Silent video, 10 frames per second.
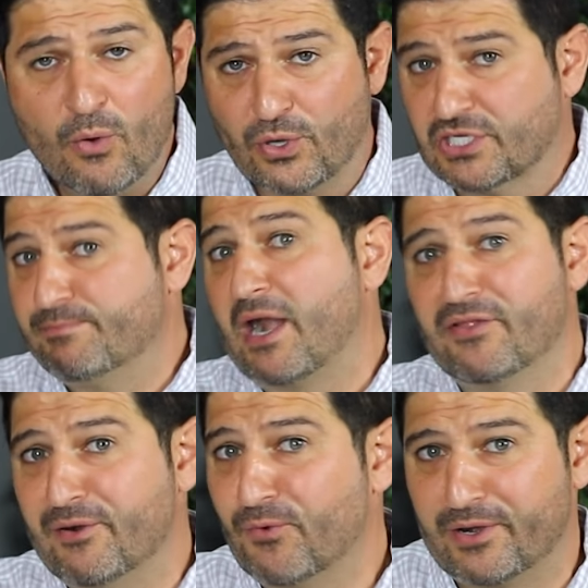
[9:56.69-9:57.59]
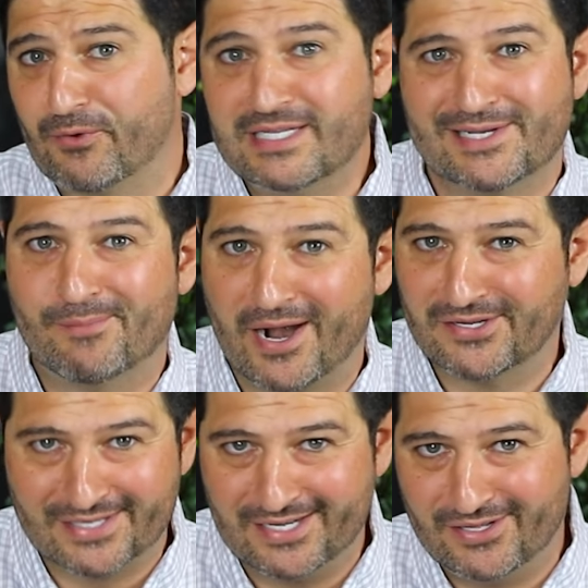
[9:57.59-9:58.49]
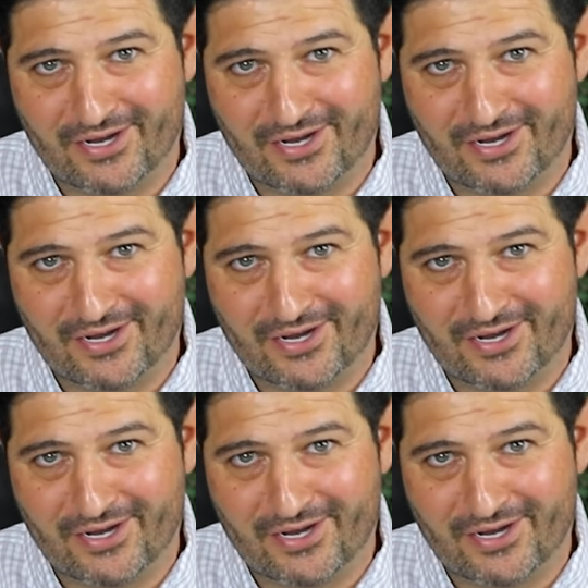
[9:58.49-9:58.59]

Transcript: which is better than what a resale buyer is going to do.